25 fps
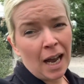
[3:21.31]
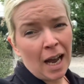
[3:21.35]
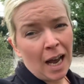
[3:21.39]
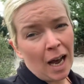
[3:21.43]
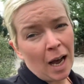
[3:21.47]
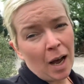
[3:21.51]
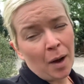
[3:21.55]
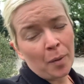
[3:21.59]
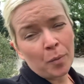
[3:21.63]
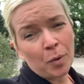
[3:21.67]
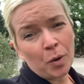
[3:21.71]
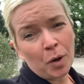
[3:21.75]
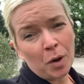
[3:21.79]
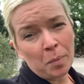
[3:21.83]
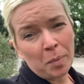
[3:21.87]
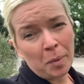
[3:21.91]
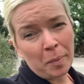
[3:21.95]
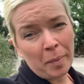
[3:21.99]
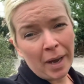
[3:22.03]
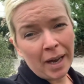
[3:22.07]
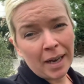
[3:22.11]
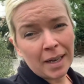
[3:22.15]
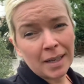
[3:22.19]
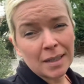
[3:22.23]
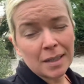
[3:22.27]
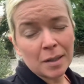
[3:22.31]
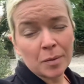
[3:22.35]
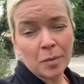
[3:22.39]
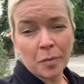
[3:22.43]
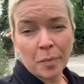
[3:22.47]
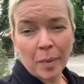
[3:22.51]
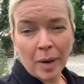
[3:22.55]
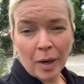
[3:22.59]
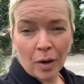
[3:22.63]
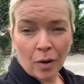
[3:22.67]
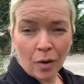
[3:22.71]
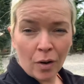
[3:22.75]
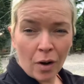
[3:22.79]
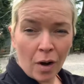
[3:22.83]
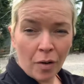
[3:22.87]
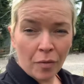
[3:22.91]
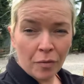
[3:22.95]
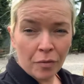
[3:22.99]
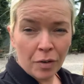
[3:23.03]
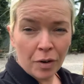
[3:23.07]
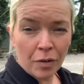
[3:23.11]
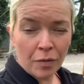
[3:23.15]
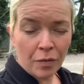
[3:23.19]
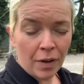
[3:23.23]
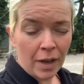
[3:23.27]
I'm going to be making some of my own
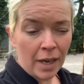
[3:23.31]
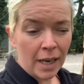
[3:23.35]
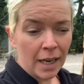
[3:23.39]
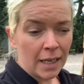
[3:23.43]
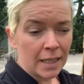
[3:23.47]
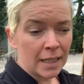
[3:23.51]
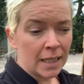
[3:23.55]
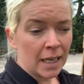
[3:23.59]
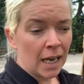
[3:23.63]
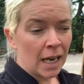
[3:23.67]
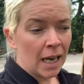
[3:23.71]
comfrey feed